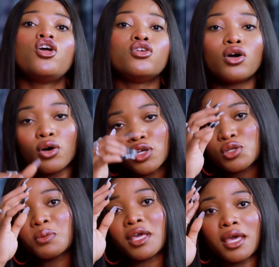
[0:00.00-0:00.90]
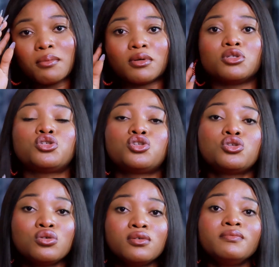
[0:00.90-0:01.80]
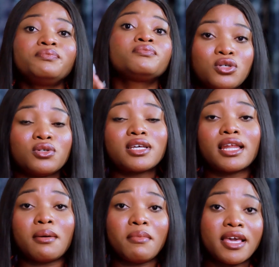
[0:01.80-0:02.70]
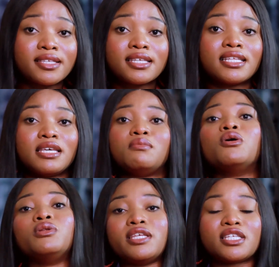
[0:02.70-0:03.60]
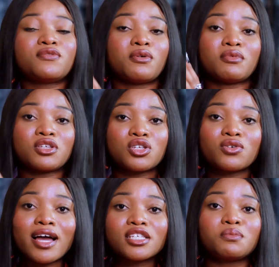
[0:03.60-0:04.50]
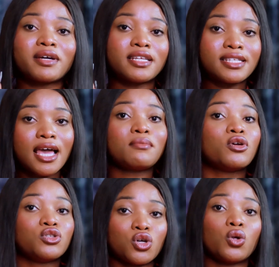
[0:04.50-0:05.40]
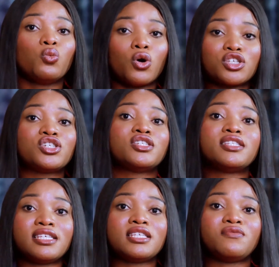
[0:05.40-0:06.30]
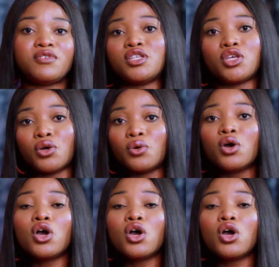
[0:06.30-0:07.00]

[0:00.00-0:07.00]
you're going to be able to build an amazing email list from the scratch by the time you're done watching this video.